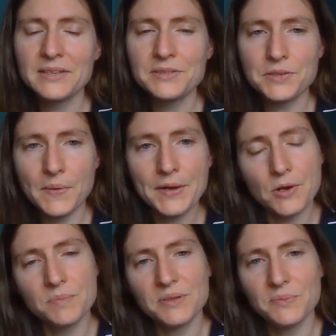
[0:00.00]
So I
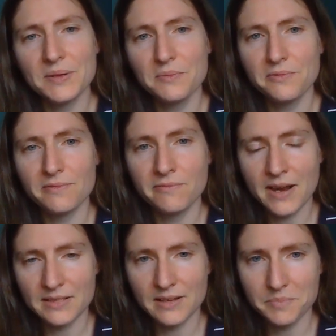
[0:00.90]
hope that we
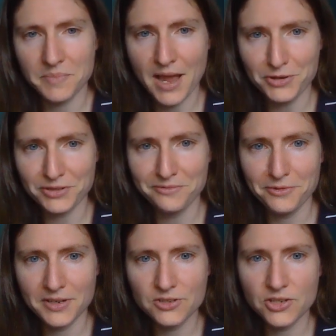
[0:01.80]
find the compassion
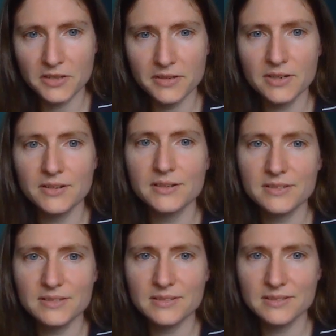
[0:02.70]
for each other,
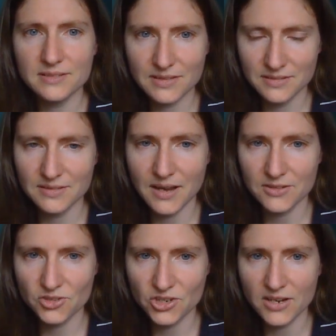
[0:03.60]
to not
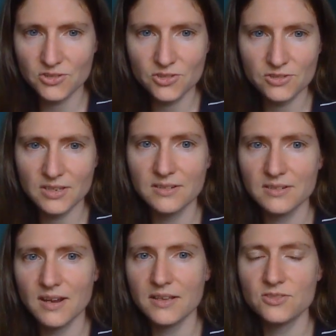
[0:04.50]
judge, to
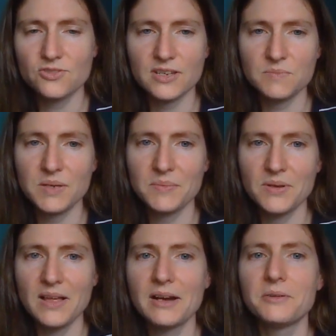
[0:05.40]
not stress
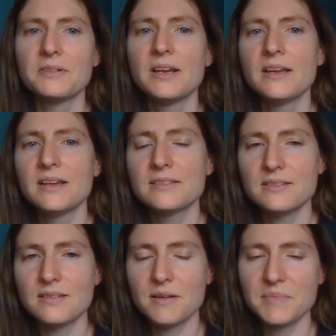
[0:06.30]
people out, to
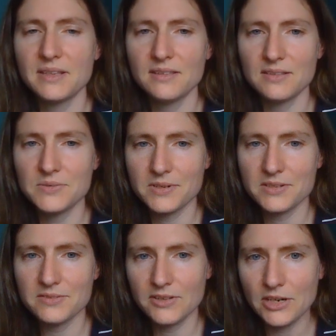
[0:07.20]
not make things
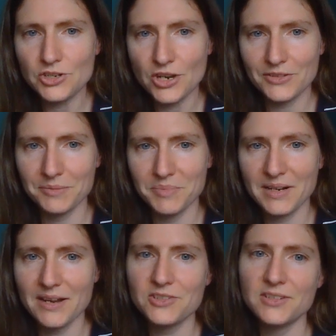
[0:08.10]
worse for each other, but
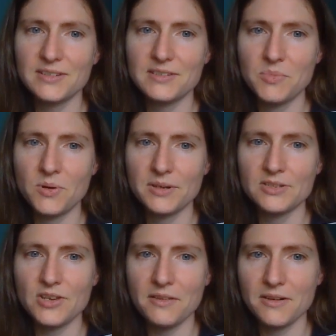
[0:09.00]
actually to support each
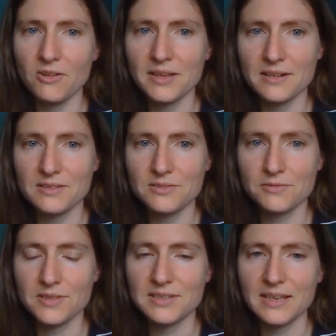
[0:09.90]
other and all get us through
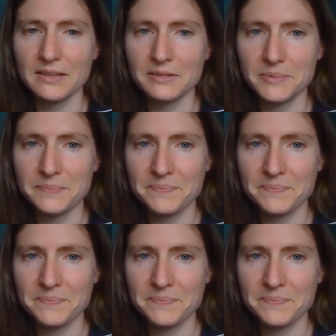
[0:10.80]
this together.